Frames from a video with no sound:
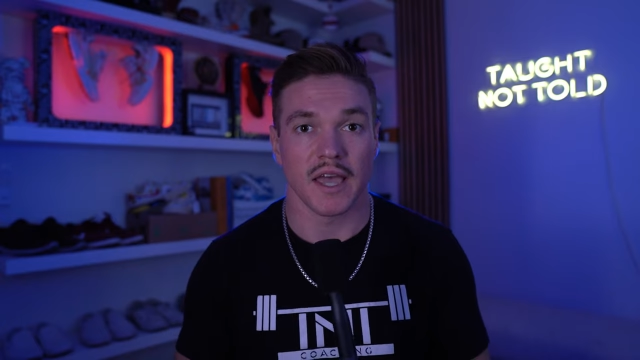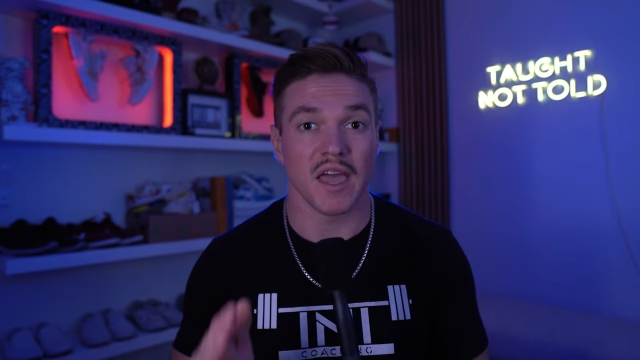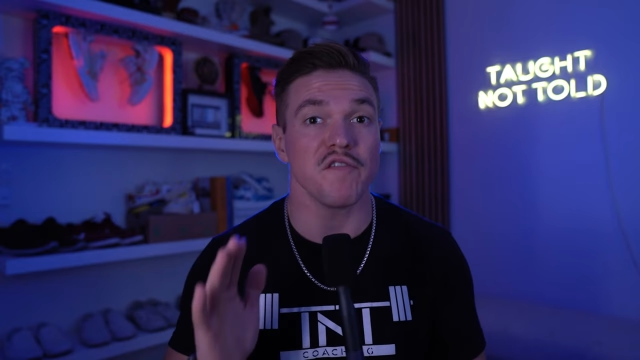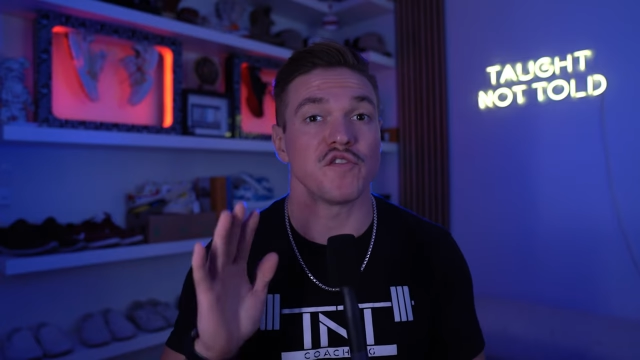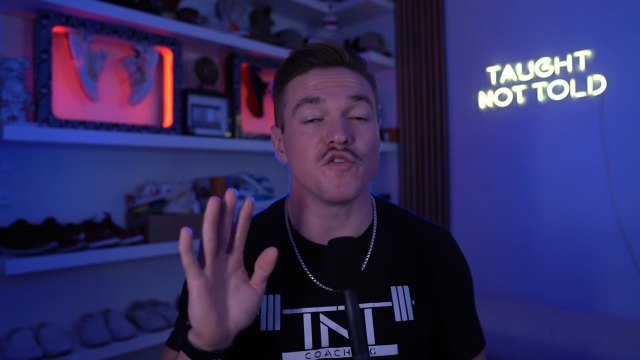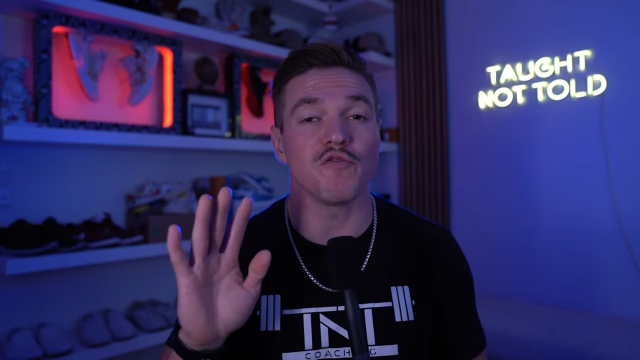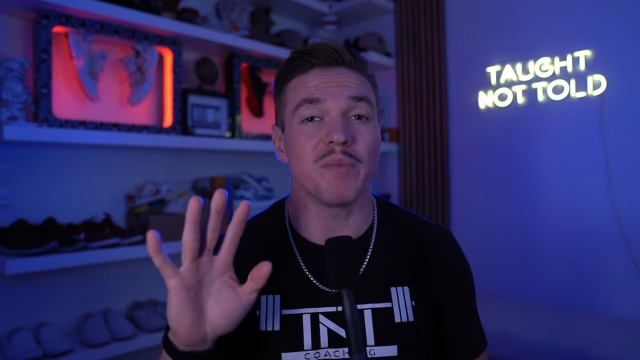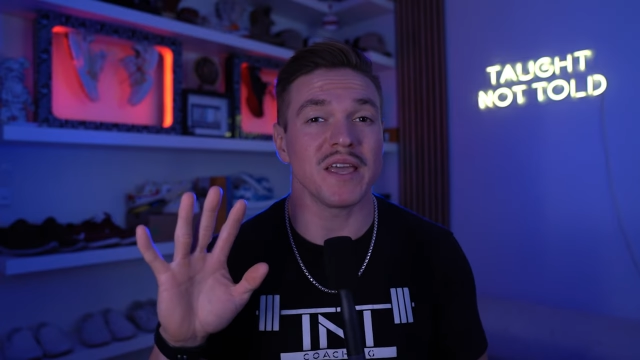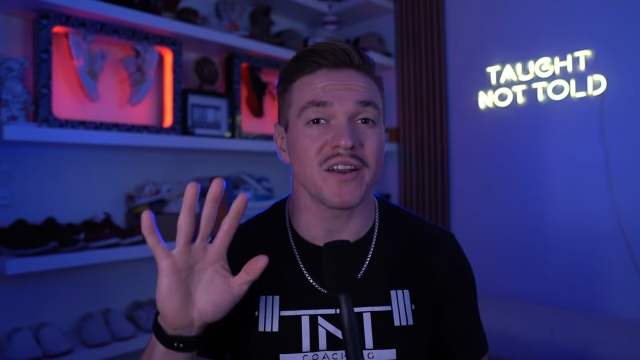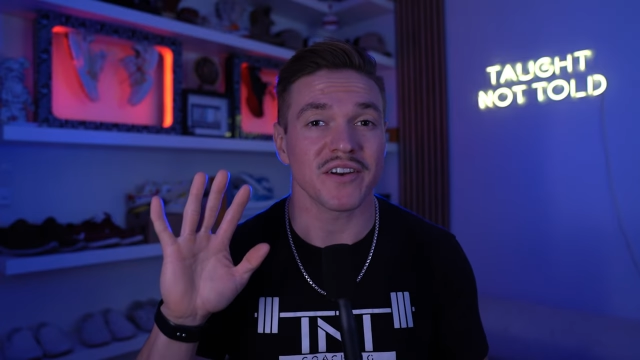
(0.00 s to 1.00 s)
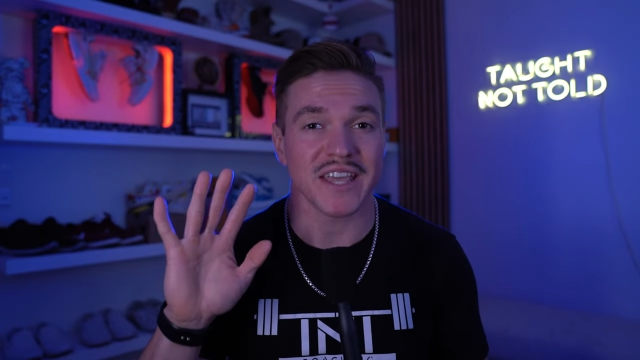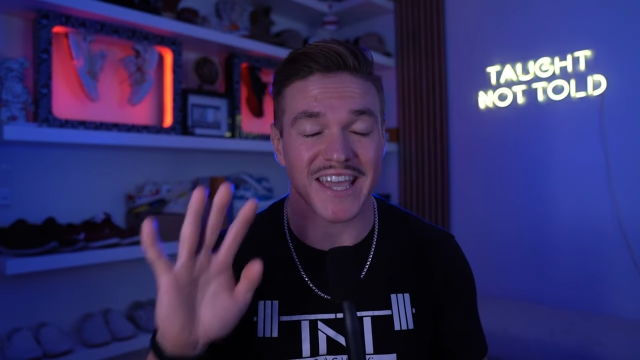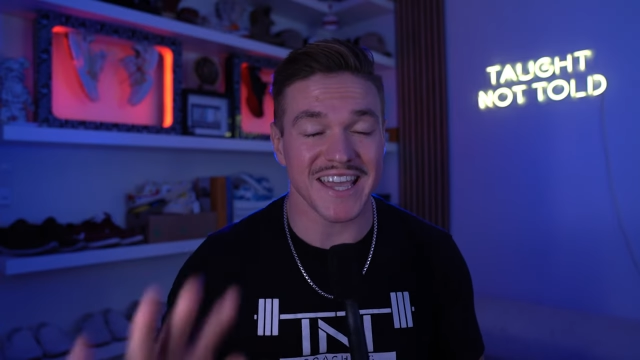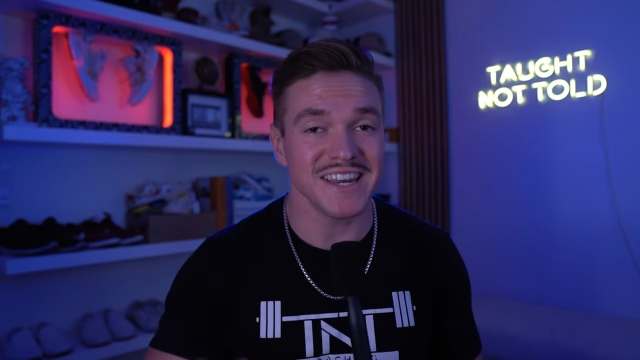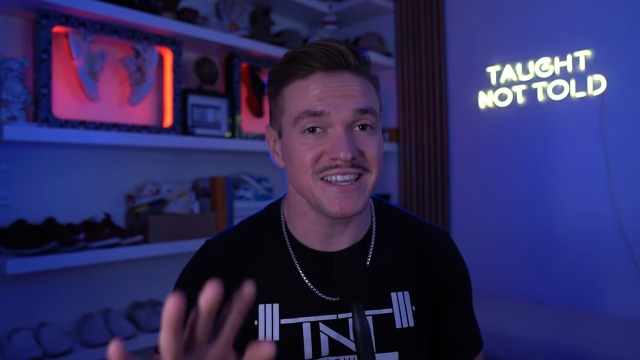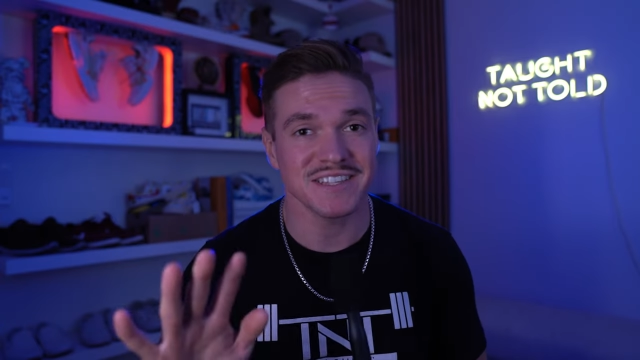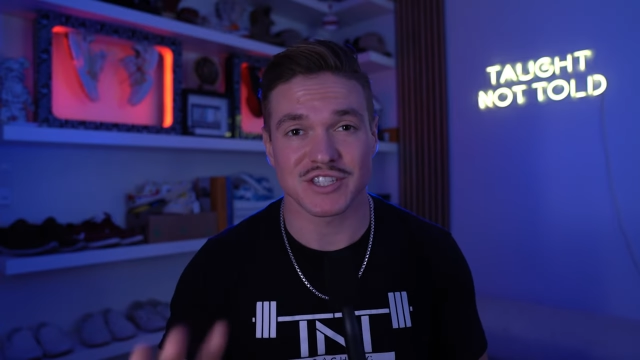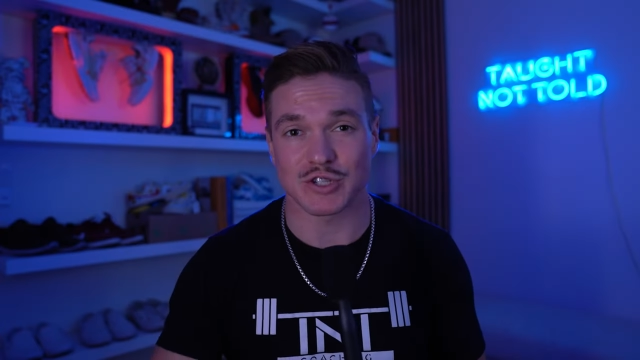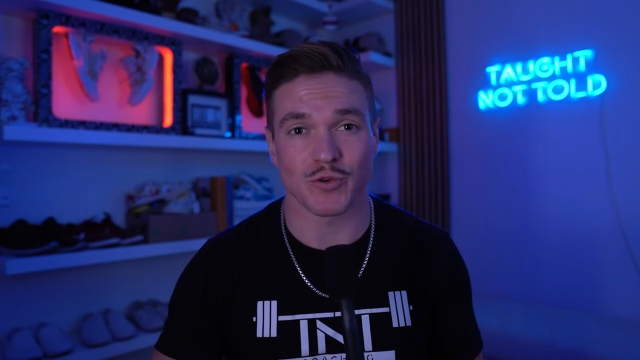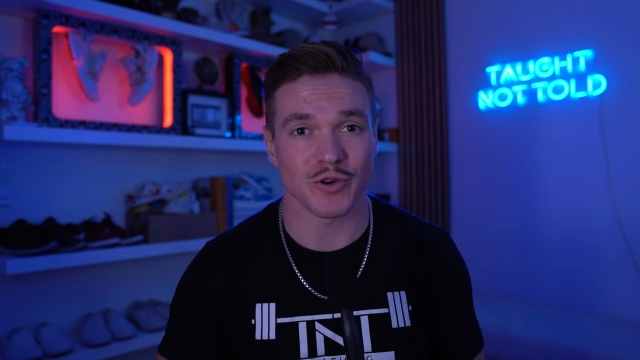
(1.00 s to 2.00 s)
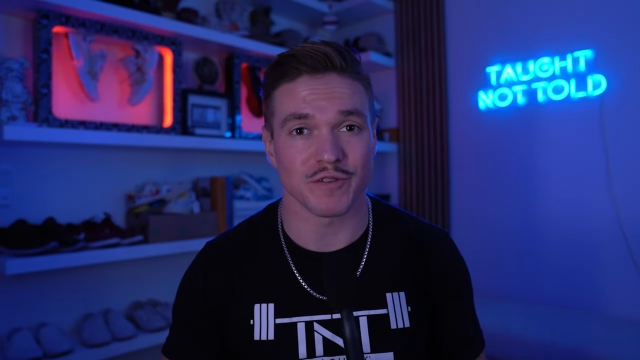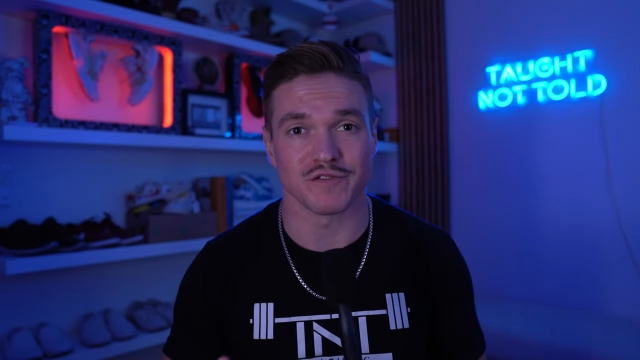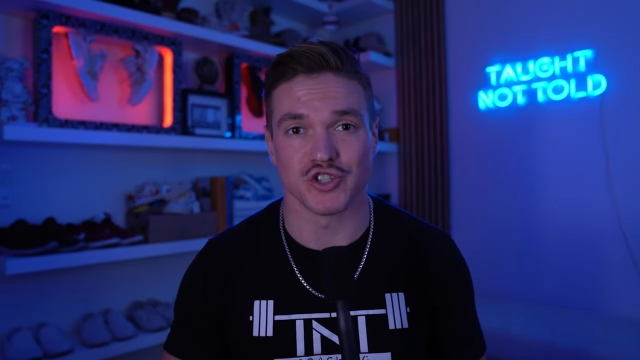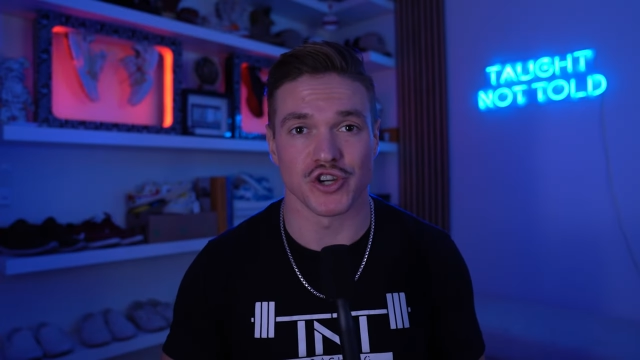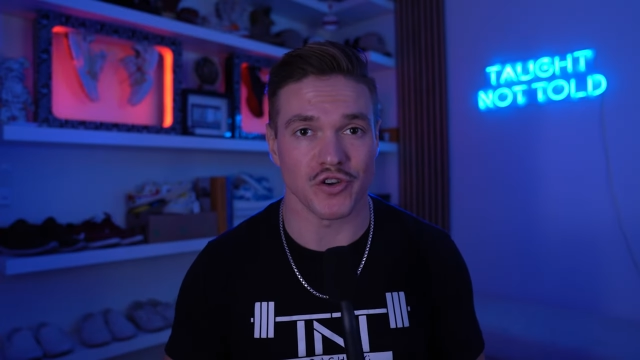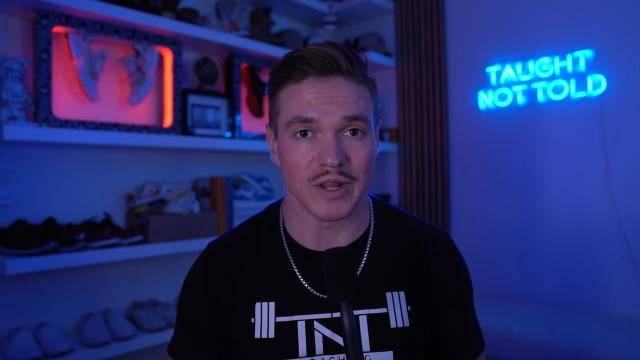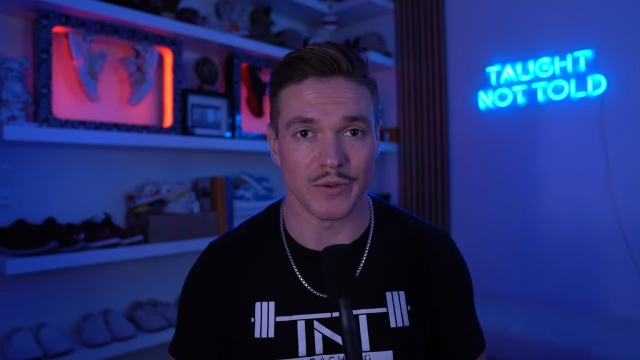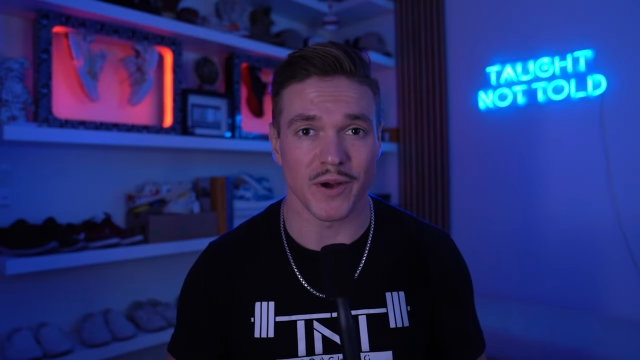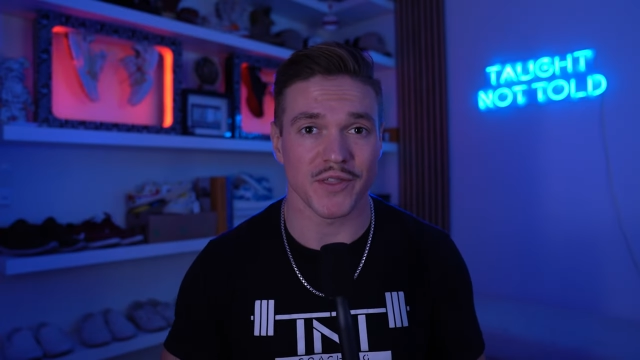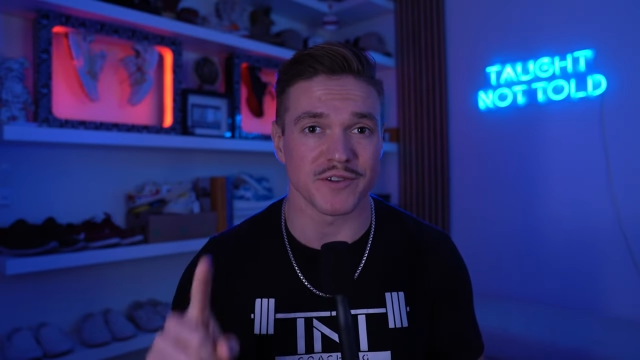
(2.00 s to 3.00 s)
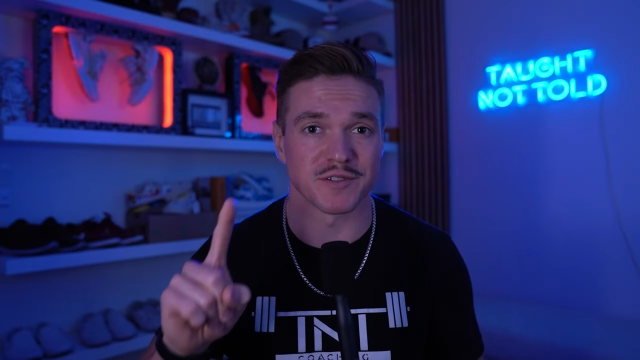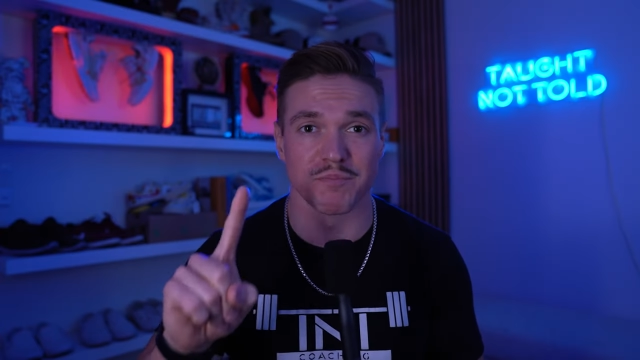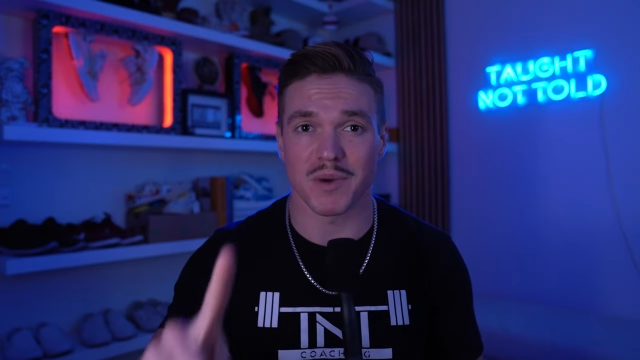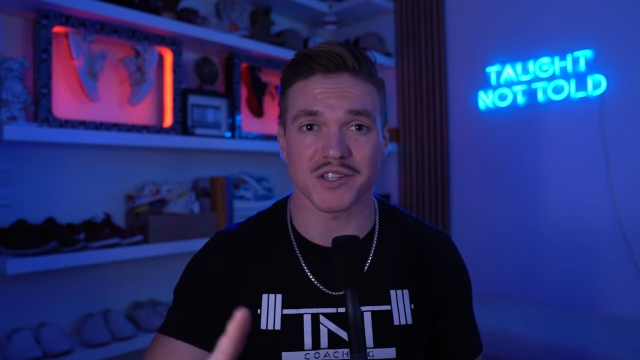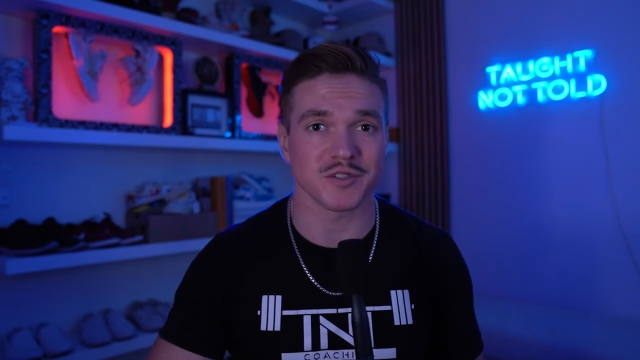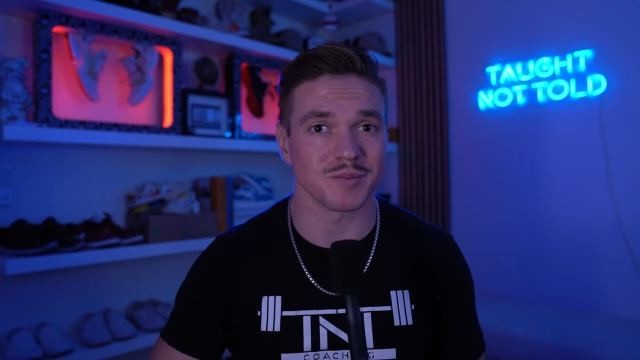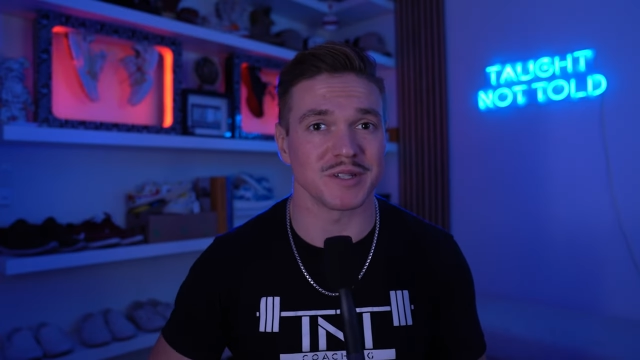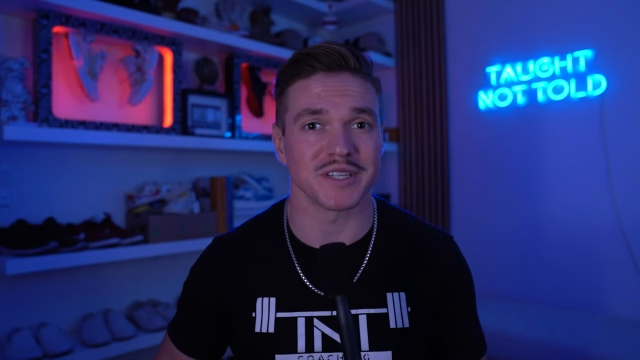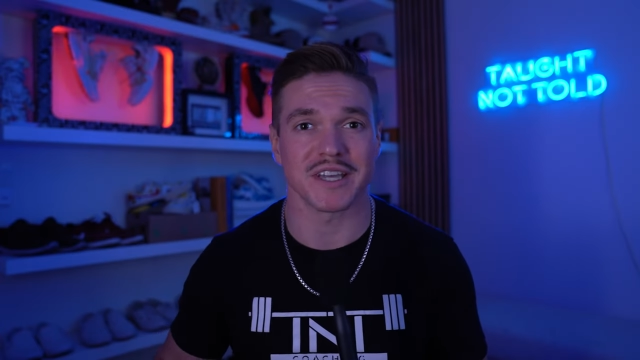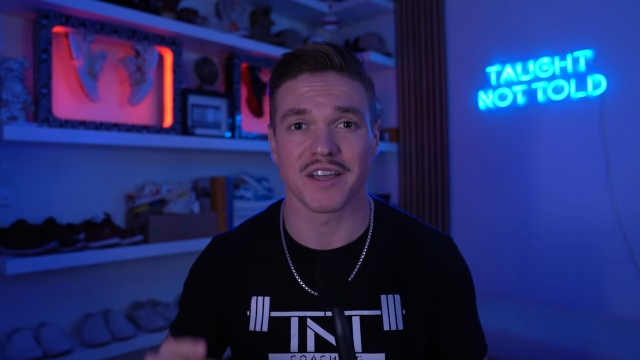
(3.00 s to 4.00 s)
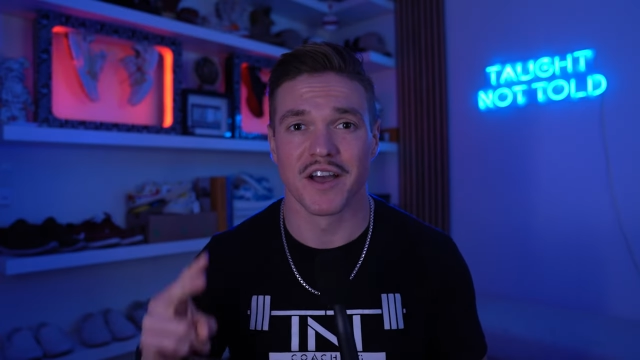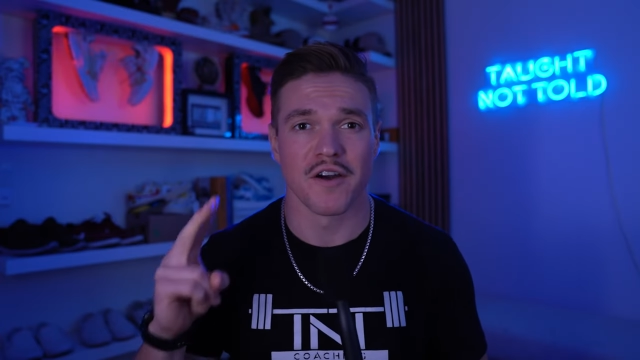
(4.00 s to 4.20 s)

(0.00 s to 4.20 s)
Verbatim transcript: If you've been on any sort of journey, whether it's muscle building,